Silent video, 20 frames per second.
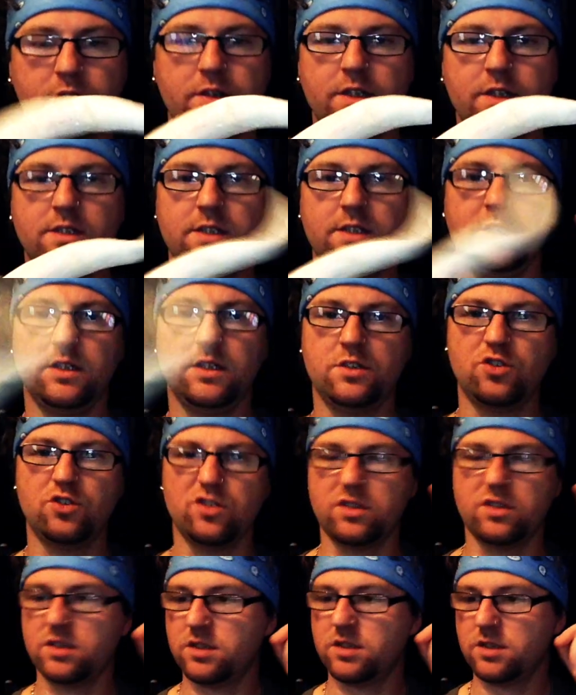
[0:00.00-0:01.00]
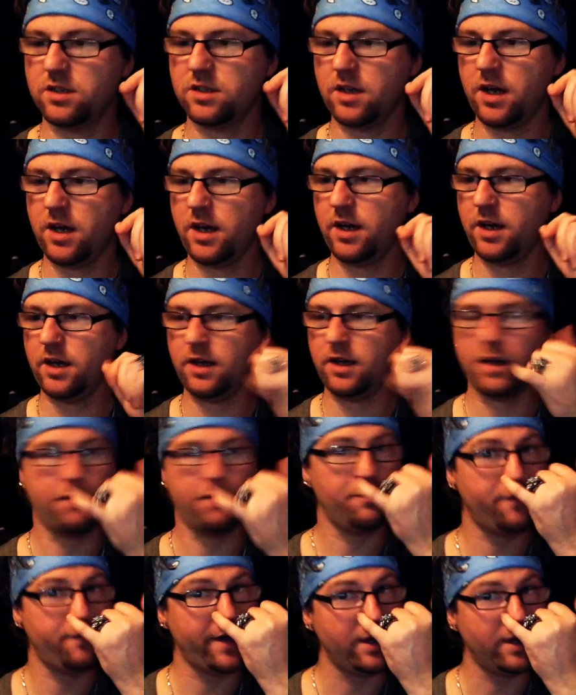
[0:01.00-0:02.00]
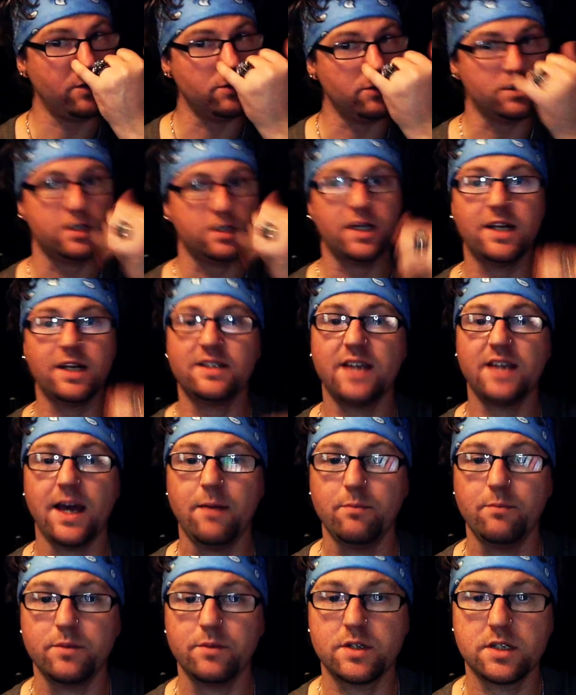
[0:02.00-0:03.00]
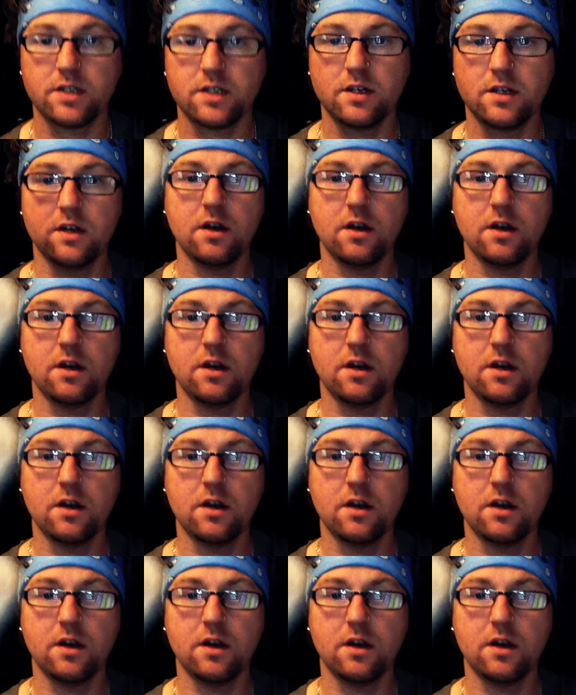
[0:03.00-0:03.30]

This is just a failed attempt